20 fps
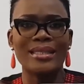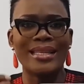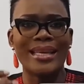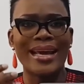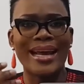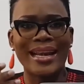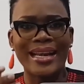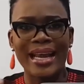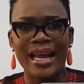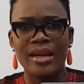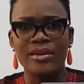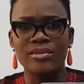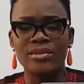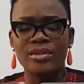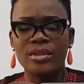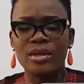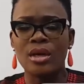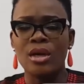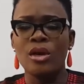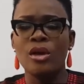their
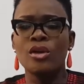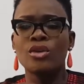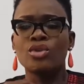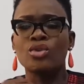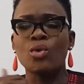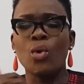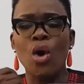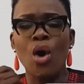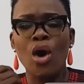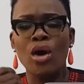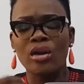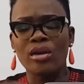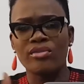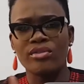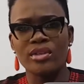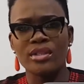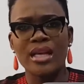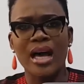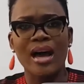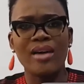lives. So all of
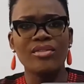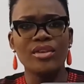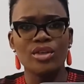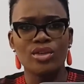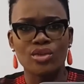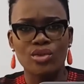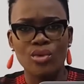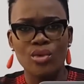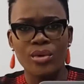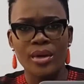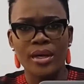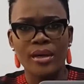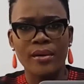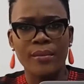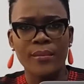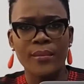us have a story